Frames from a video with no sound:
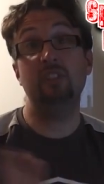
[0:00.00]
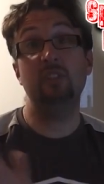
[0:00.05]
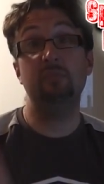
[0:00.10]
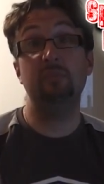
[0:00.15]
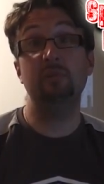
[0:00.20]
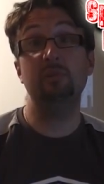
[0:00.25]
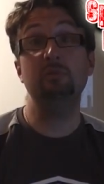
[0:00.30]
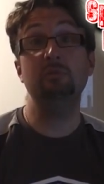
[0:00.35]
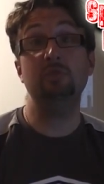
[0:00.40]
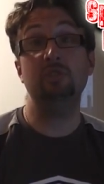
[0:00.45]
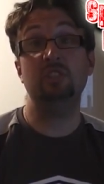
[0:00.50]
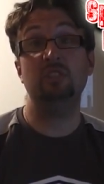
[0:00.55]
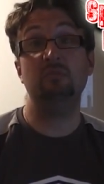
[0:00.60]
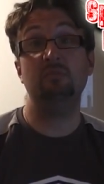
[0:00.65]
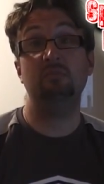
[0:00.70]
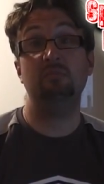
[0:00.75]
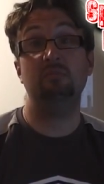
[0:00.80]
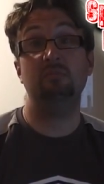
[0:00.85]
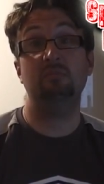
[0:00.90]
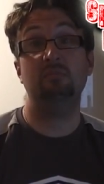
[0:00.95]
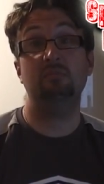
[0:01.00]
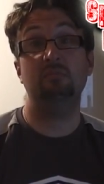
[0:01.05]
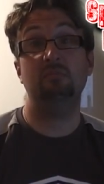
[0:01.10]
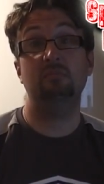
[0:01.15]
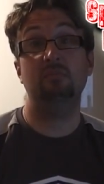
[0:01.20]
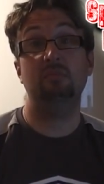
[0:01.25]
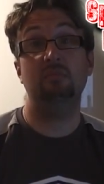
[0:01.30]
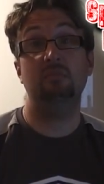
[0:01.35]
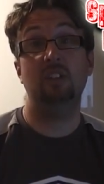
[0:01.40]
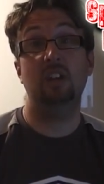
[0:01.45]
reboot
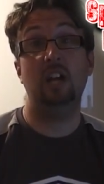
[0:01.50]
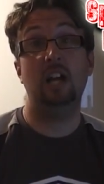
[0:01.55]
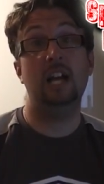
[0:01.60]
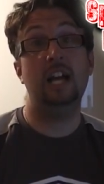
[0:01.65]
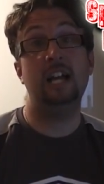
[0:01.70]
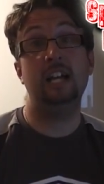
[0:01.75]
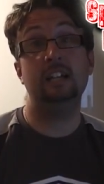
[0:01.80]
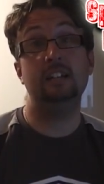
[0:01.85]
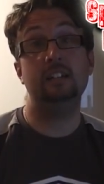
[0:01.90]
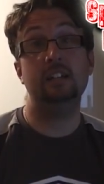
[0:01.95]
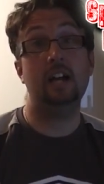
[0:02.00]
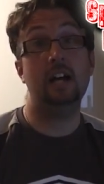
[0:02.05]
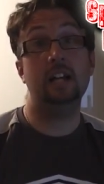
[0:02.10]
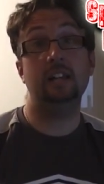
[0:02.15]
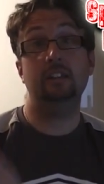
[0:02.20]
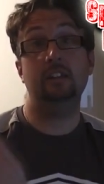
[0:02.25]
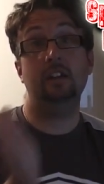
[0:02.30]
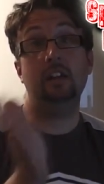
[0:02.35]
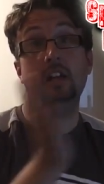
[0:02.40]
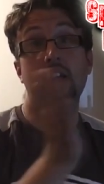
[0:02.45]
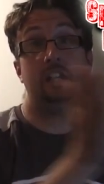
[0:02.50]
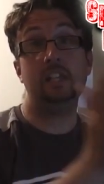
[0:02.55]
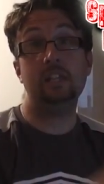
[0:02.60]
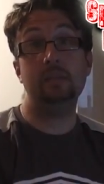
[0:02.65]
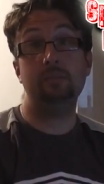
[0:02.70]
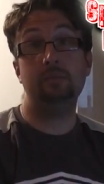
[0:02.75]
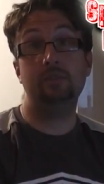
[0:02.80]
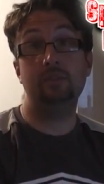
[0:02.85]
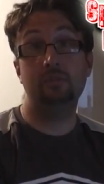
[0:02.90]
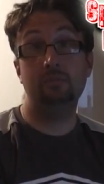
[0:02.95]
and either
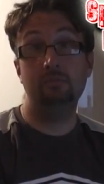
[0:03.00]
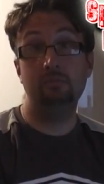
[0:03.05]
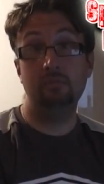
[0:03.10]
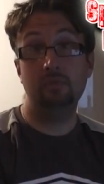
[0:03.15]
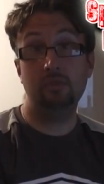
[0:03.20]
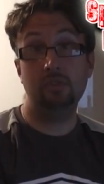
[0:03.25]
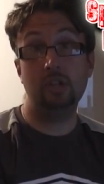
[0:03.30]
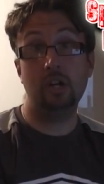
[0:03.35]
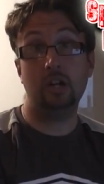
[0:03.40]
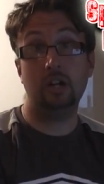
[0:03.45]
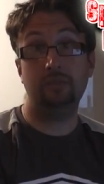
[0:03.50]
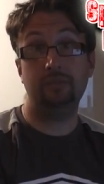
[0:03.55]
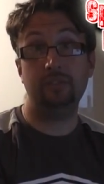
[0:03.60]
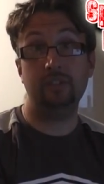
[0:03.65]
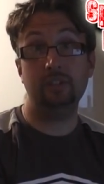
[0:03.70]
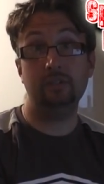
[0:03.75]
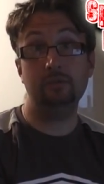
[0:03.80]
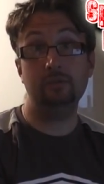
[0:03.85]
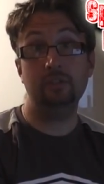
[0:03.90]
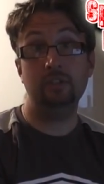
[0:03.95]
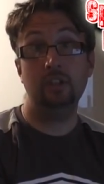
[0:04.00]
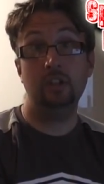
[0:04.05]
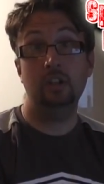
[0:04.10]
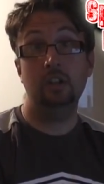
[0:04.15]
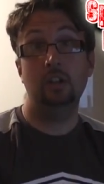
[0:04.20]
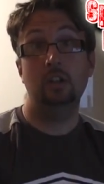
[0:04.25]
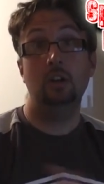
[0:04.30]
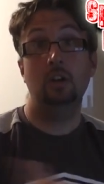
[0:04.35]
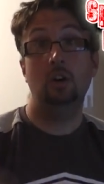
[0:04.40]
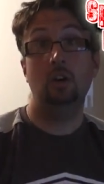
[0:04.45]
keep Garfield
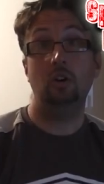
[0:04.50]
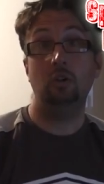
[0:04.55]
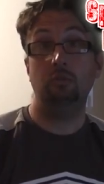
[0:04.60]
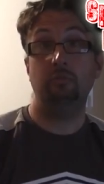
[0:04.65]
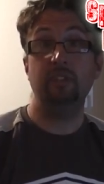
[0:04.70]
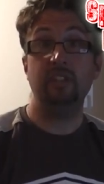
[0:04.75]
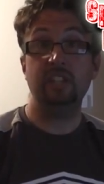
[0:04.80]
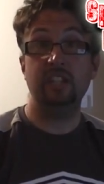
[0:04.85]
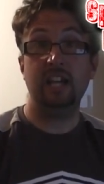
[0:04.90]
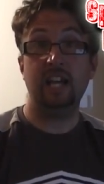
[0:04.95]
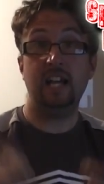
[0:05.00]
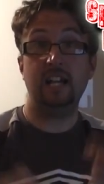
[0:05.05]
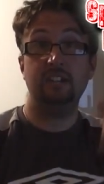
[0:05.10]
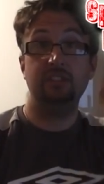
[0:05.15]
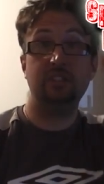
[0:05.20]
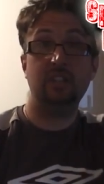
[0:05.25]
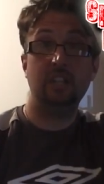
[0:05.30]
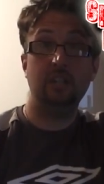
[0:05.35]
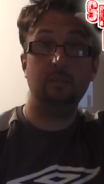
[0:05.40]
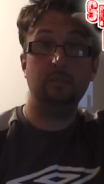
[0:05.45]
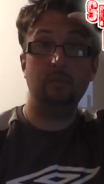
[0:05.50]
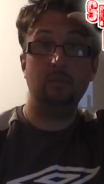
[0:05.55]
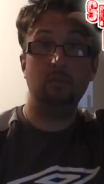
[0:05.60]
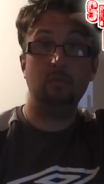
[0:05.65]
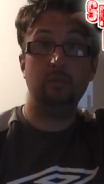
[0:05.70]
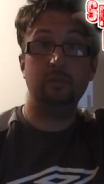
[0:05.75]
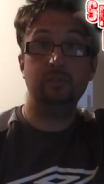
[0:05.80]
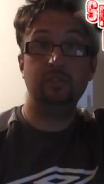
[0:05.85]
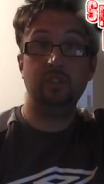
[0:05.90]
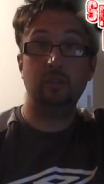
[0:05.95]
or recast him
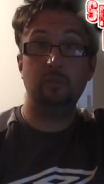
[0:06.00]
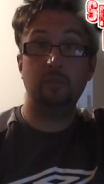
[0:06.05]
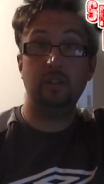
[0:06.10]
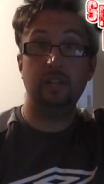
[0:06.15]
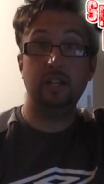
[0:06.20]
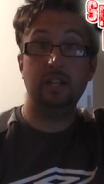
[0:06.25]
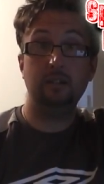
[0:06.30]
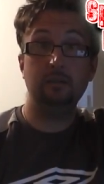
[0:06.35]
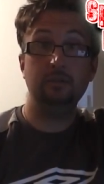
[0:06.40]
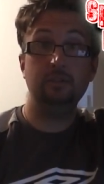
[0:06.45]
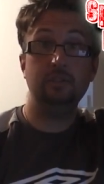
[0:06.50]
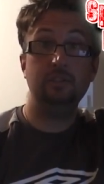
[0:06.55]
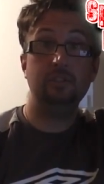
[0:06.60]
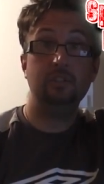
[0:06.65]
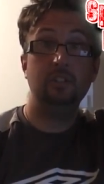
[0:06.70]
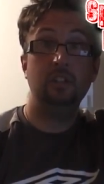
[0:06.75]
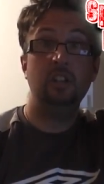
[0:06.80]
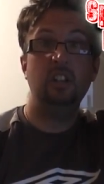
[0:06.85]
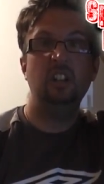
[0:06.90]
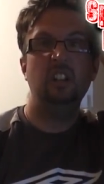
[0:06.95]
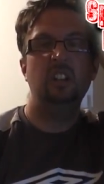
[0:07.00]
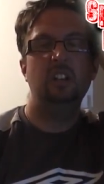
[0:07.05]
with someone else?